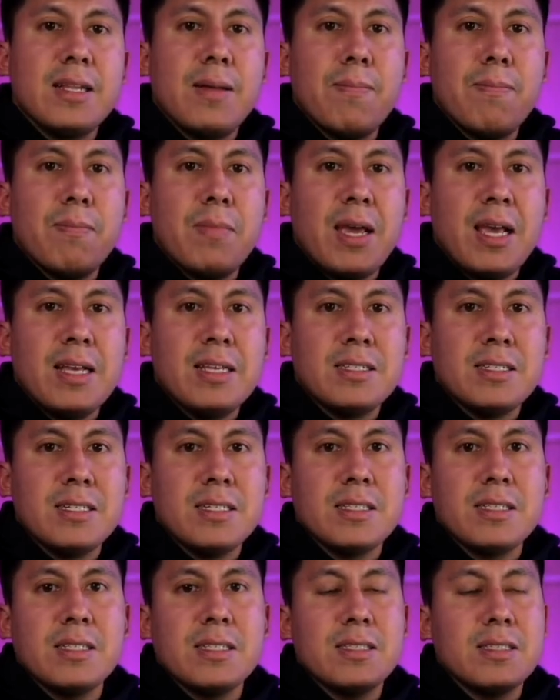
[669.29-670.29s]

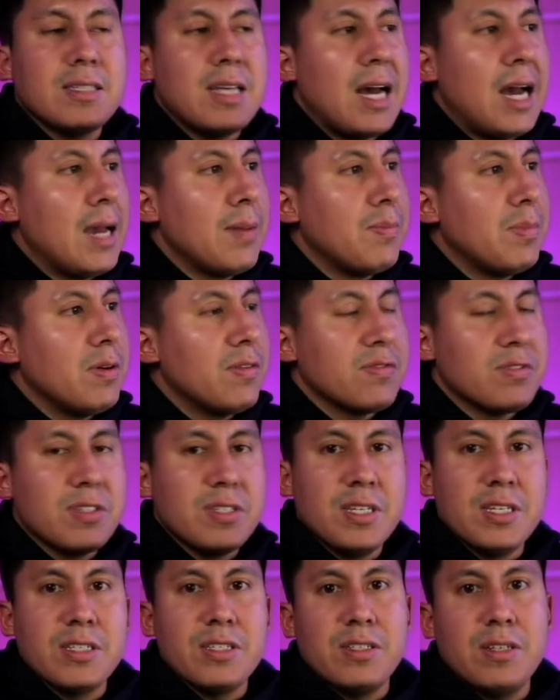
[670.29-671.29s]
amazing type of
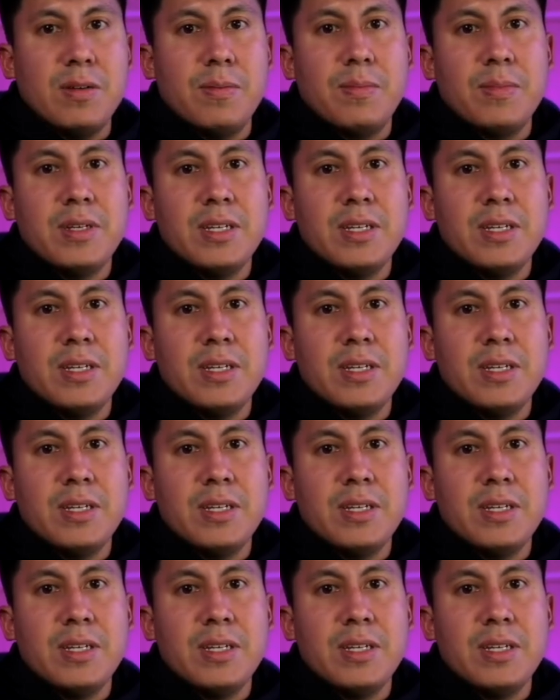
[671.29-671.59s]
system.